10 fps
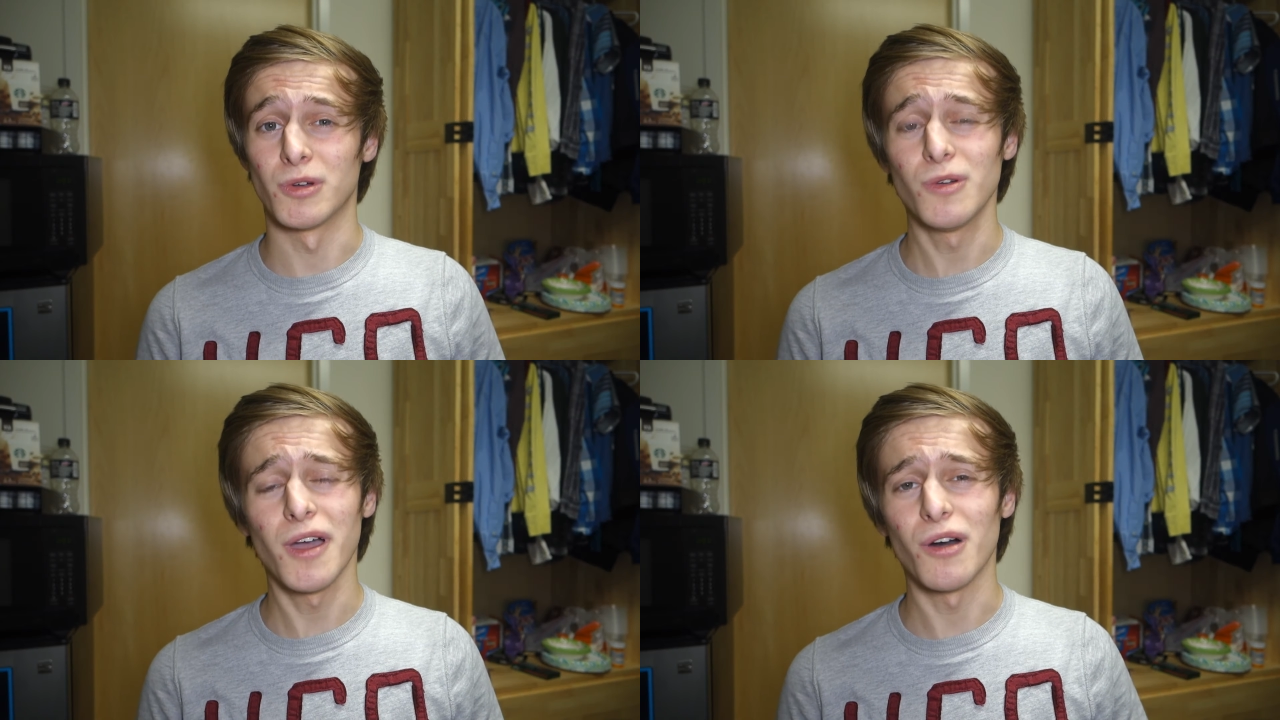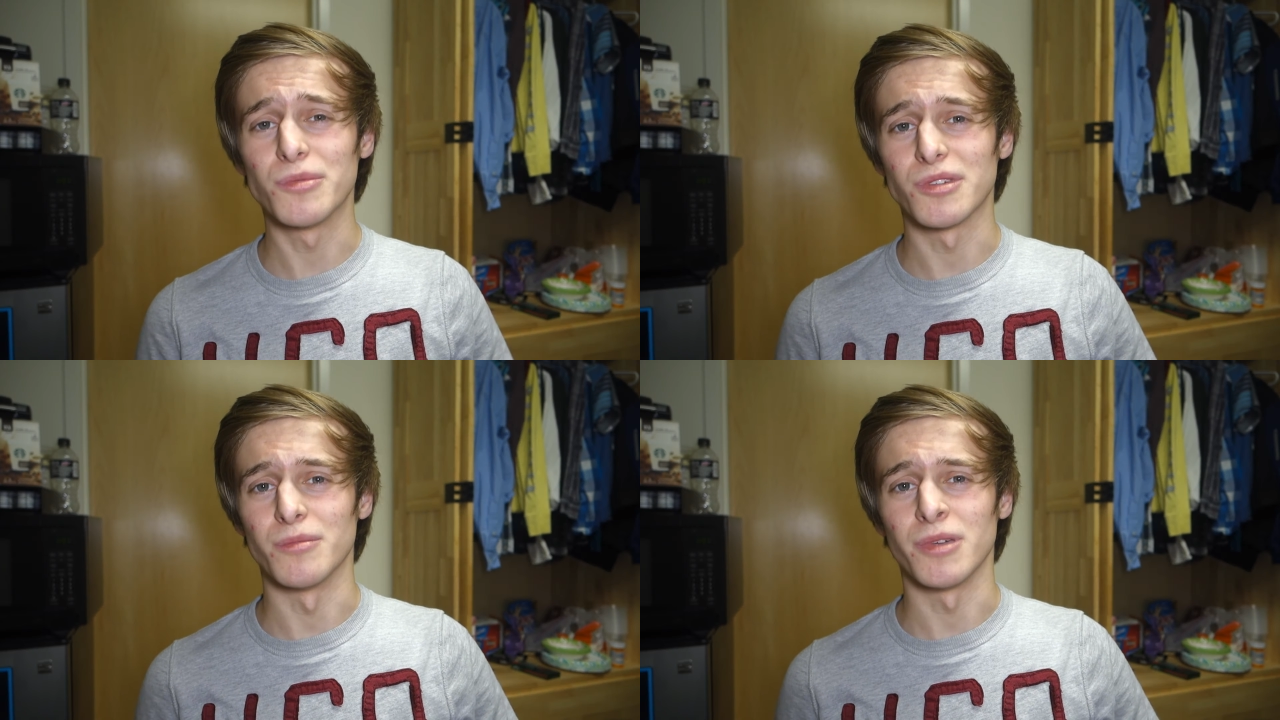Go
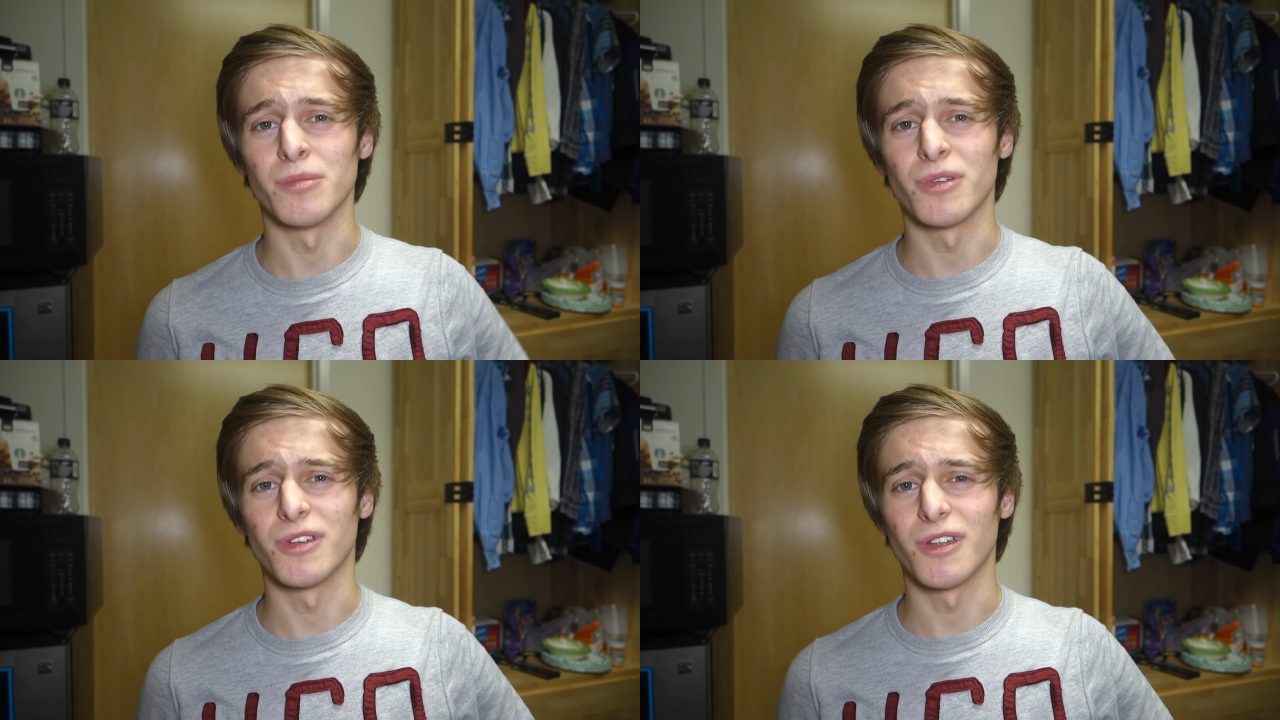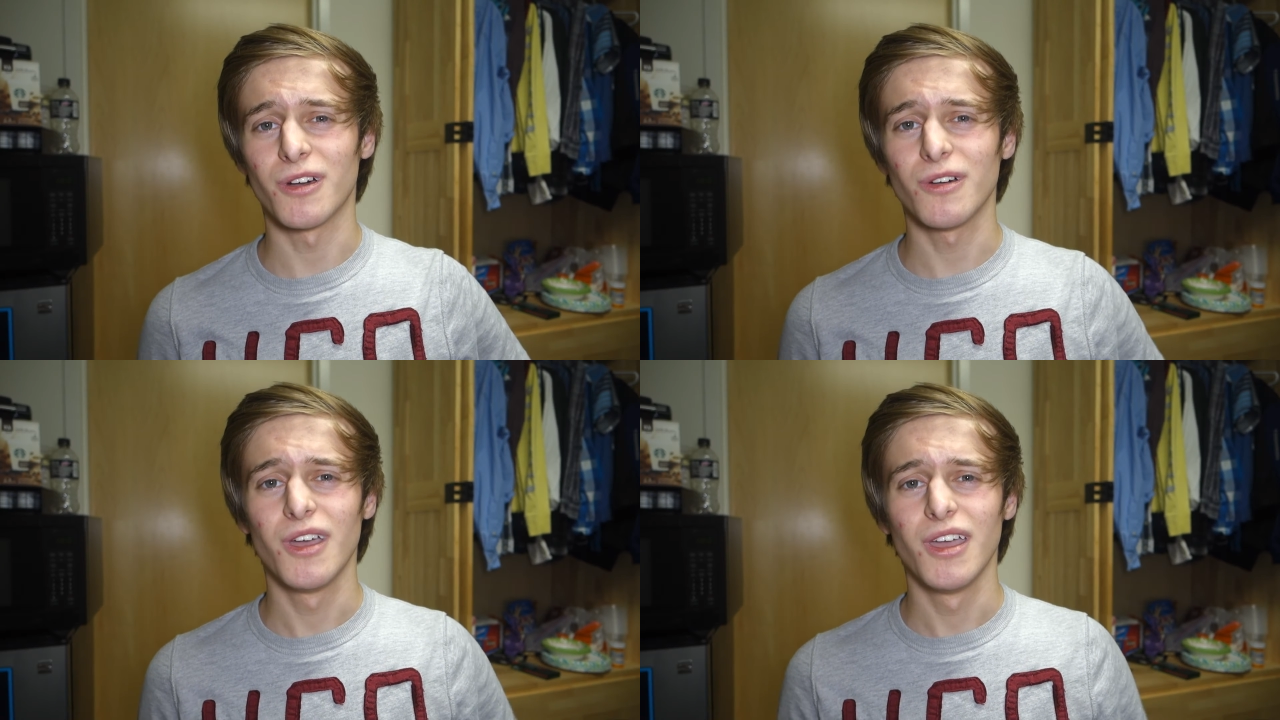help some people, you
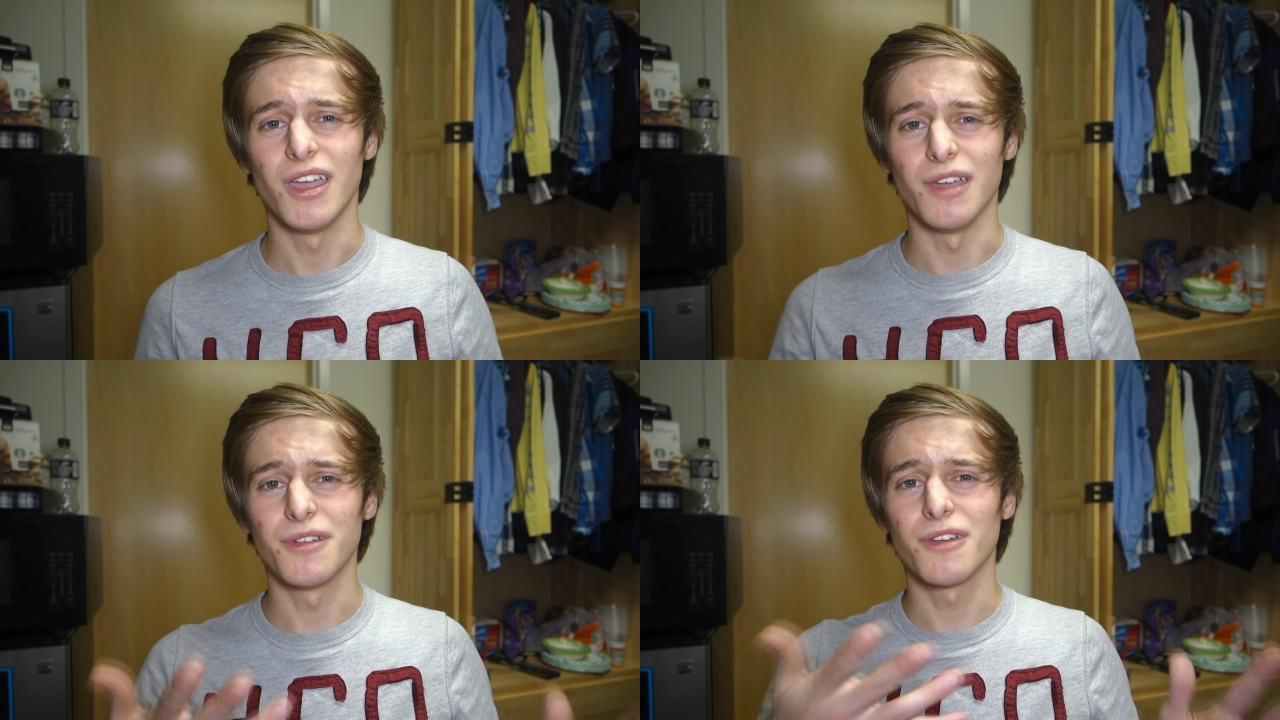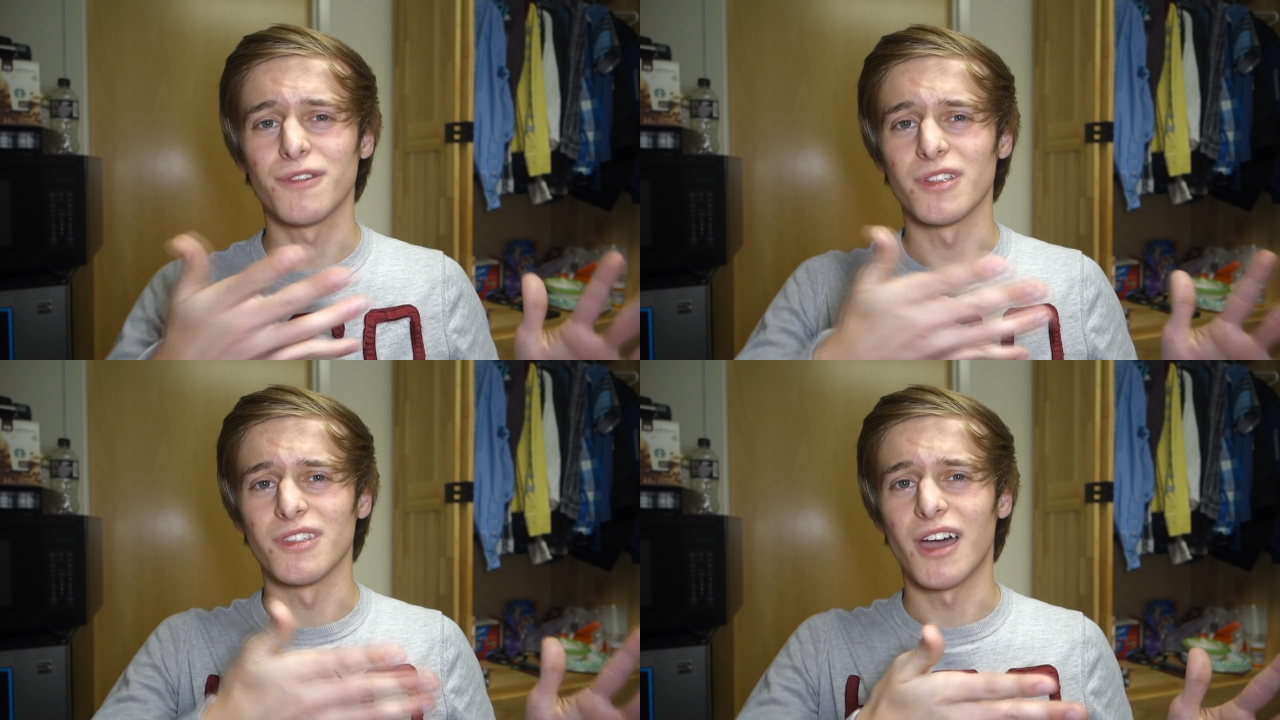know? Even if
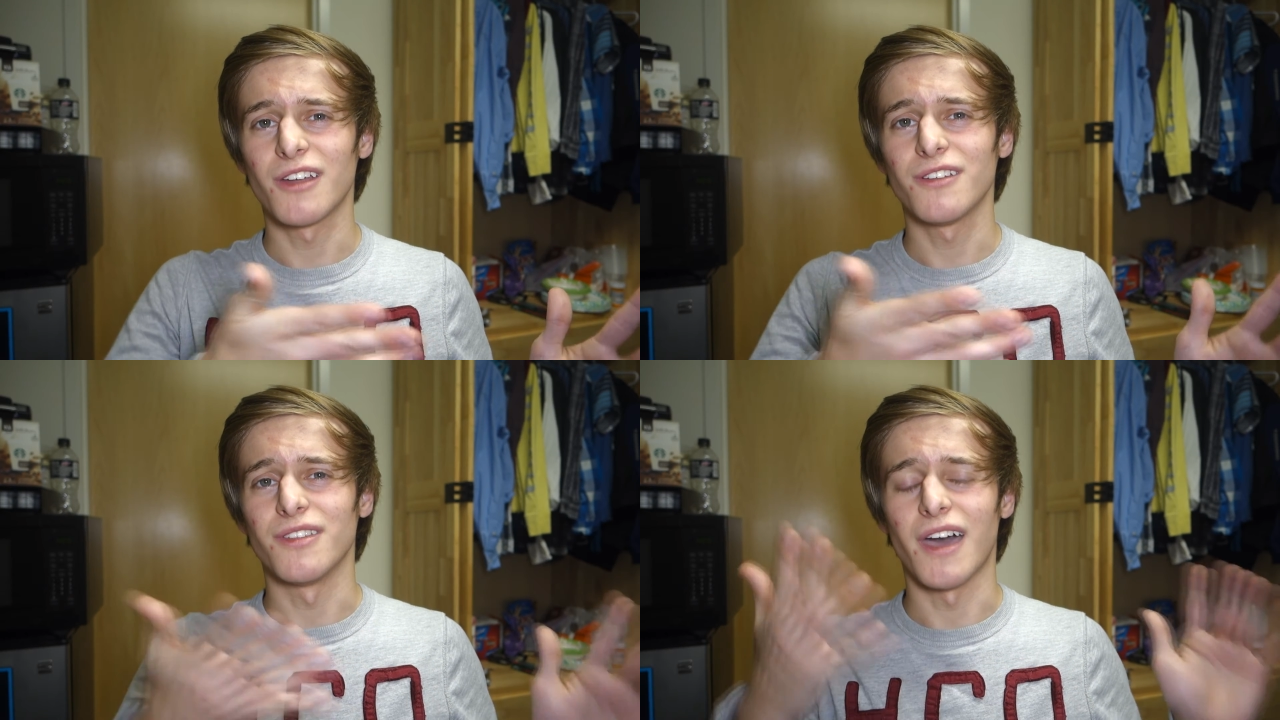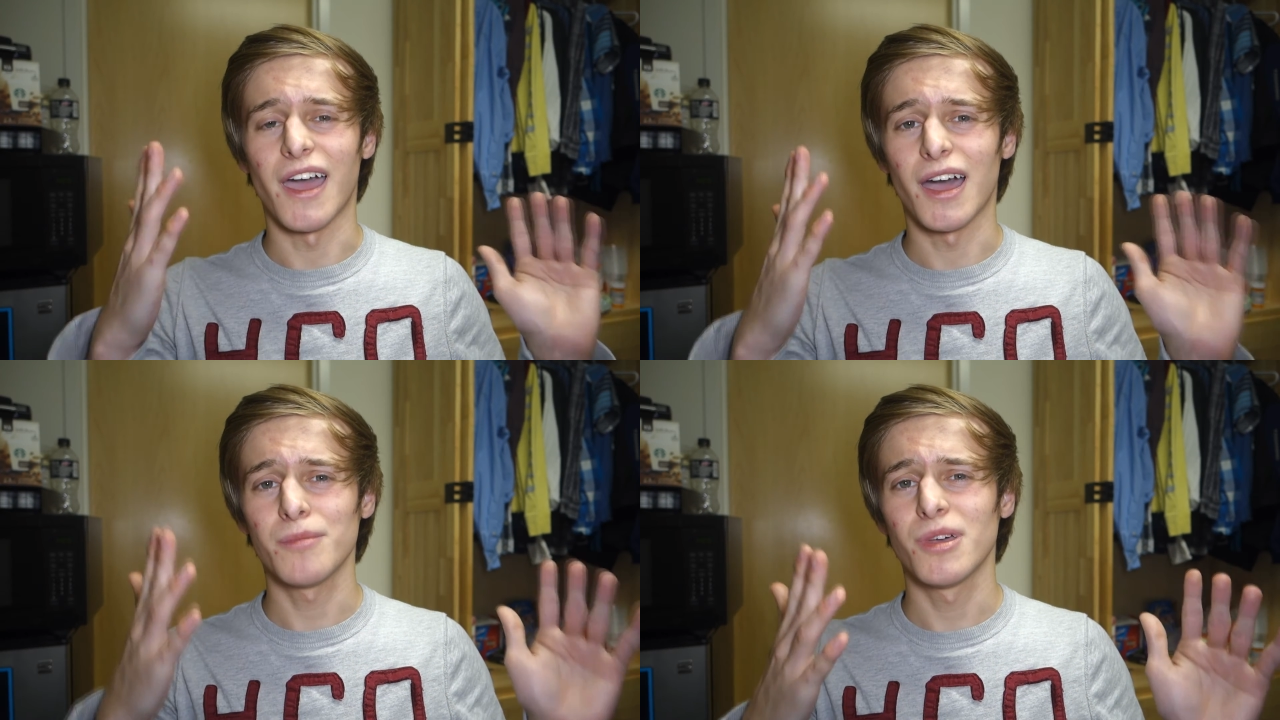it's not on the
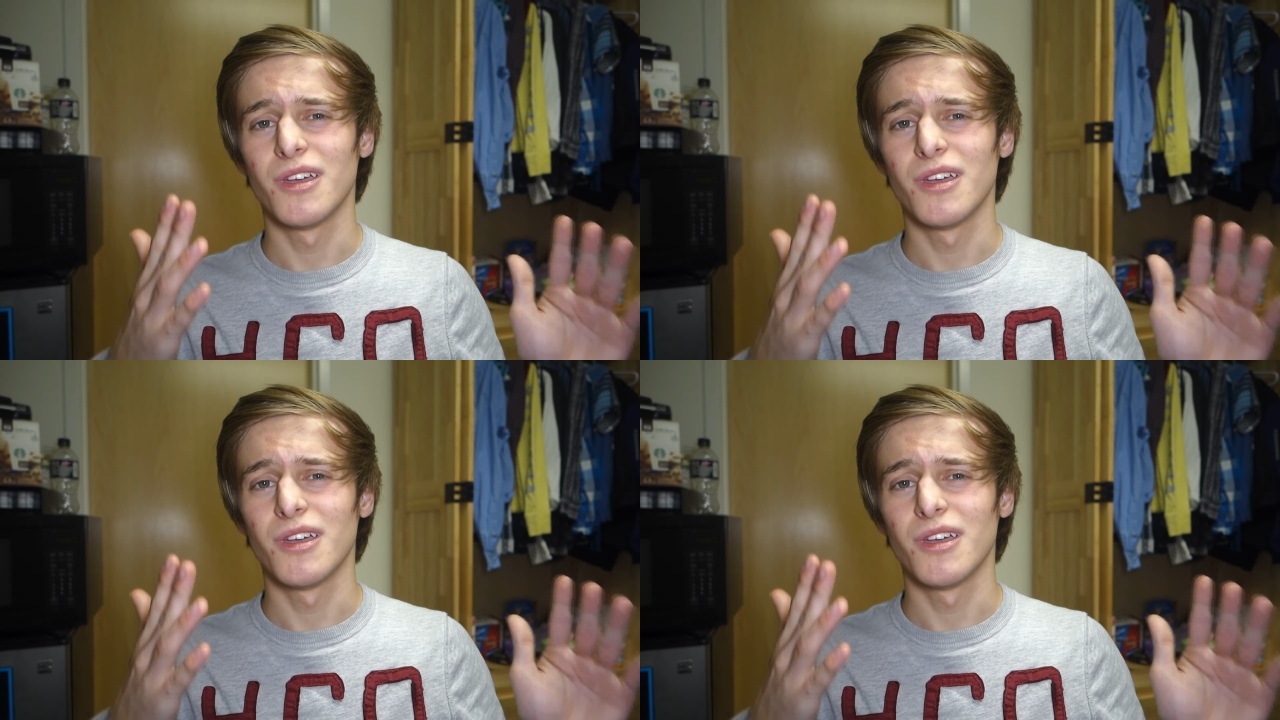app,